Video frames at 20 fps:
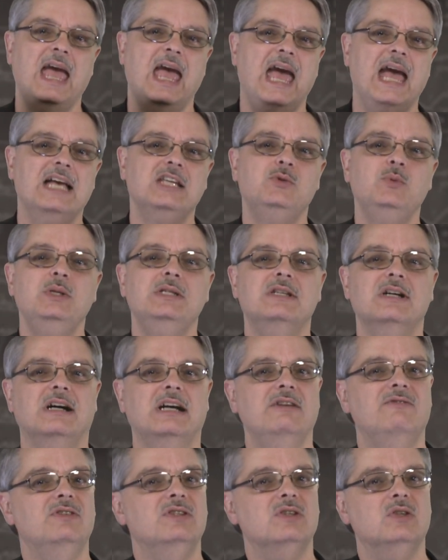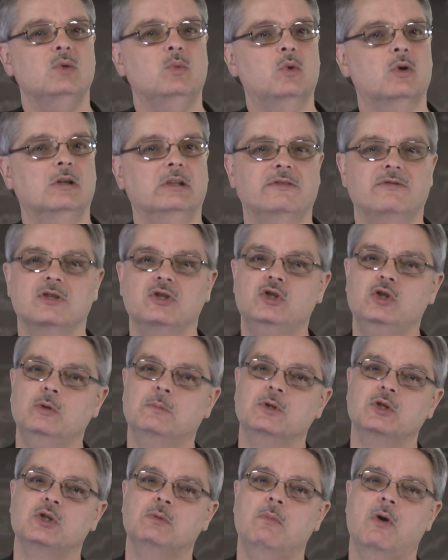As we dive into the world of the
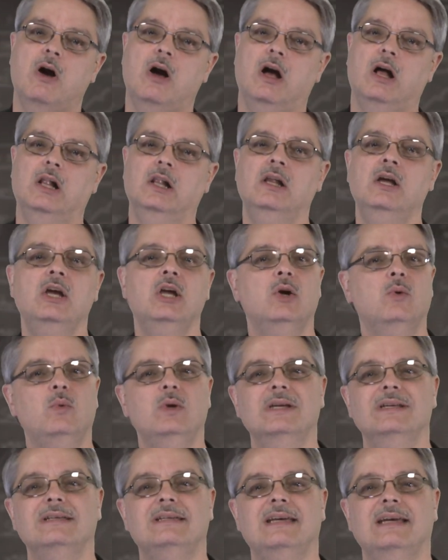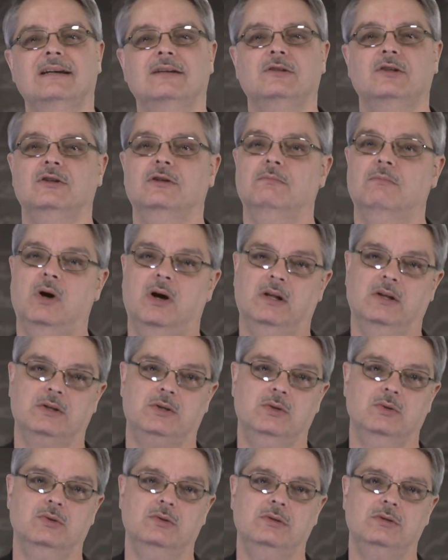super small, we encounter
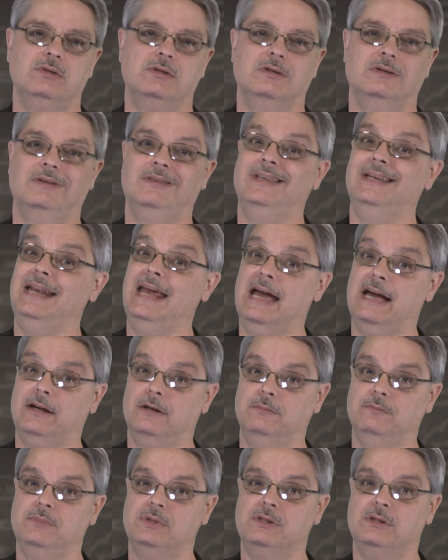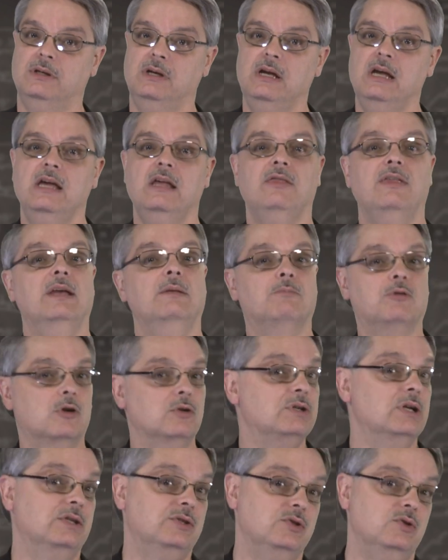molecules, then atoms, then
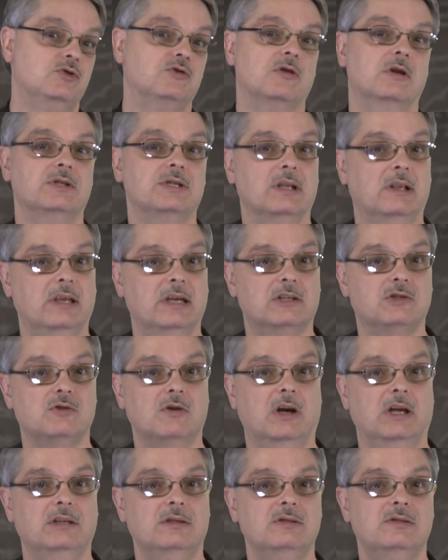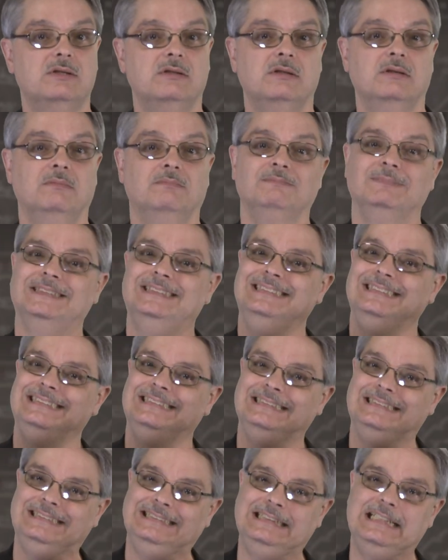protons, neutrons, and electrons.
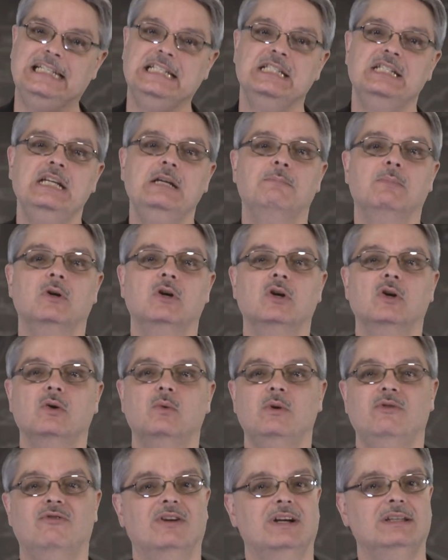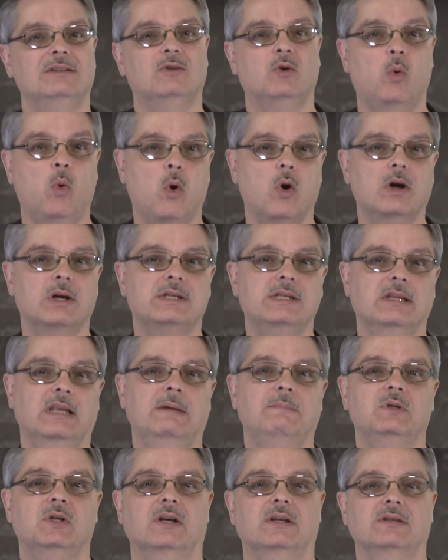Digging deeper, we find quarks and
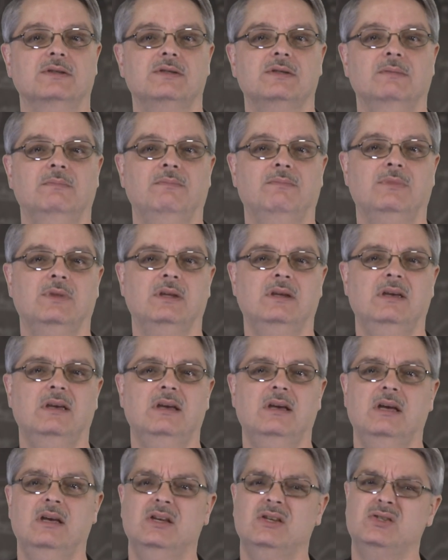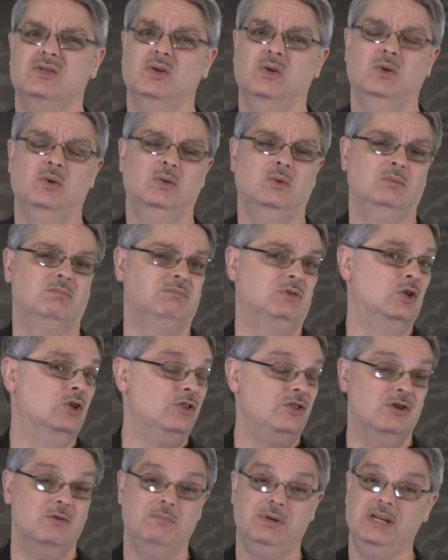leptons. So
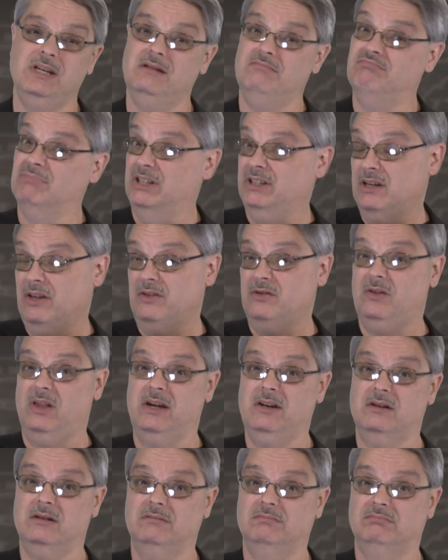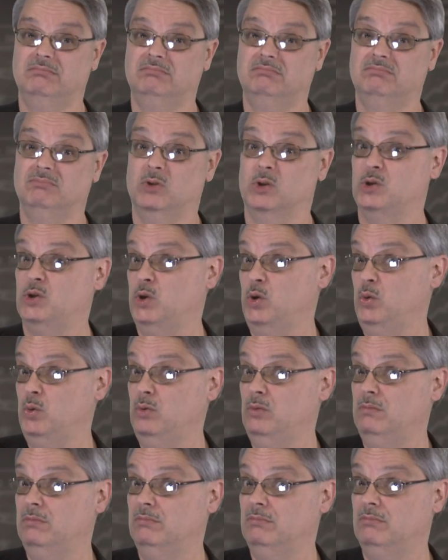could there be another layer, or
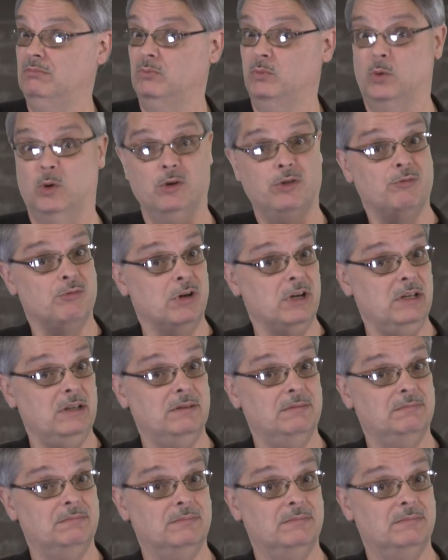2, or 3?